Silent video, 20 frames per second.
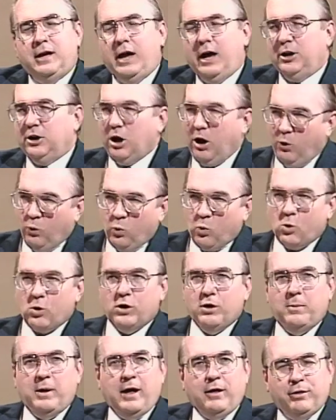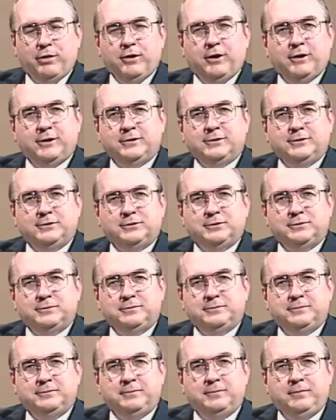and not worry about things?
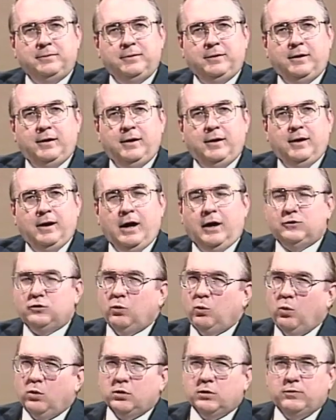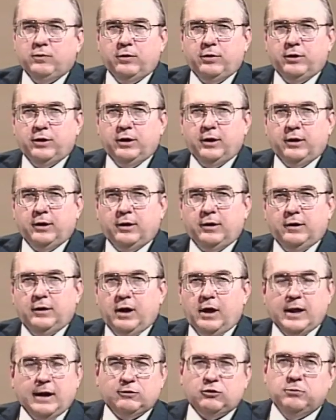That's a wonderful thing.
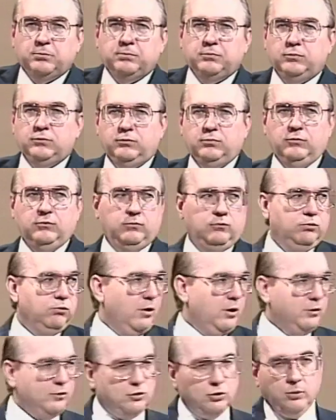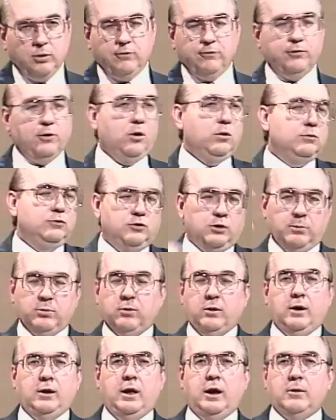Not have to run to and fro and jump
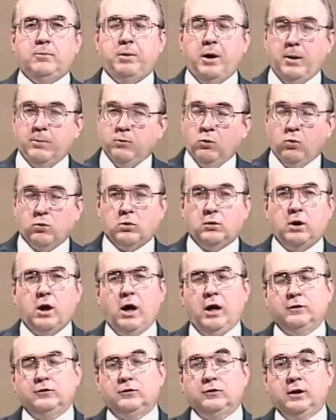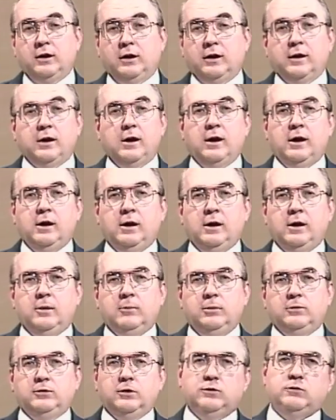around like popcorn on a hot skillet,
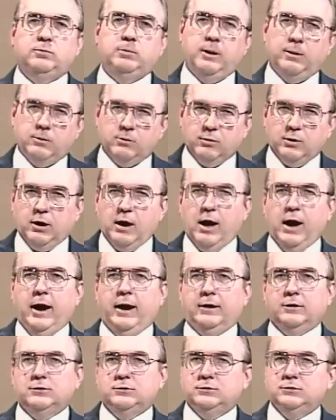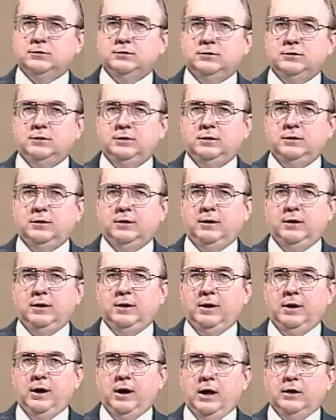but just to be able to relax.
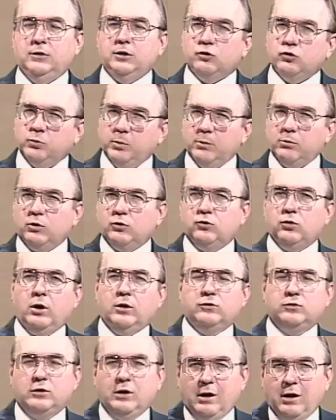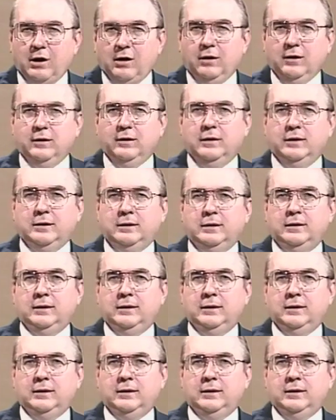And just to be able to trust God